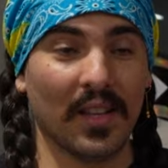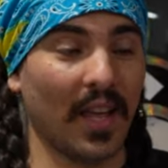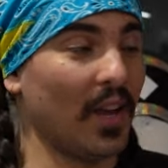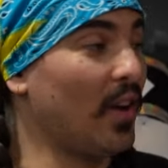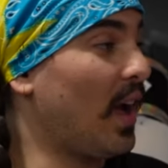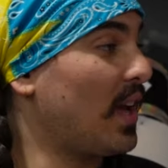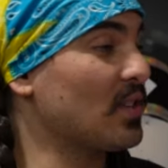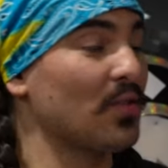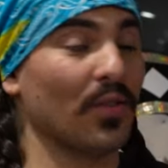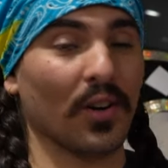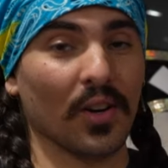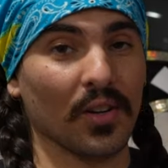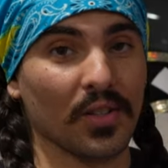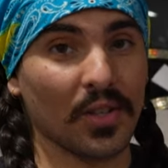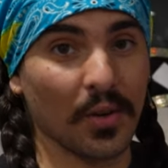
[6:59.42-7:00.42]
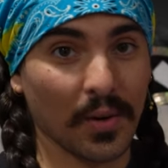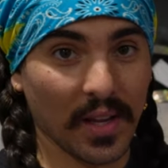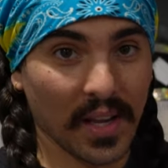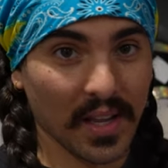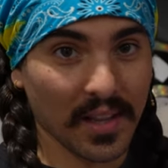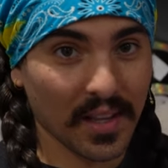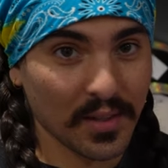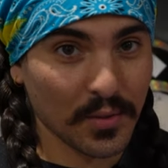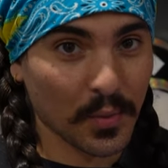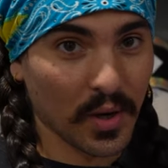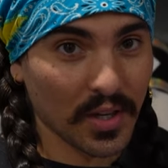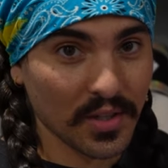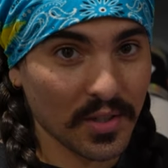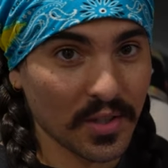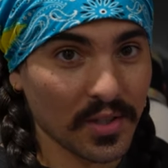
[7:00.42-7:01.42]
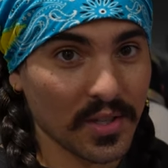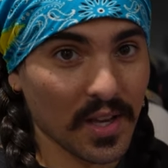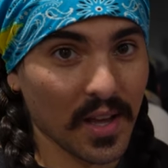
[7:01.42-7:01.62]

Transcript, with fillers: Thank you guys for tuning in. Thanks for watching this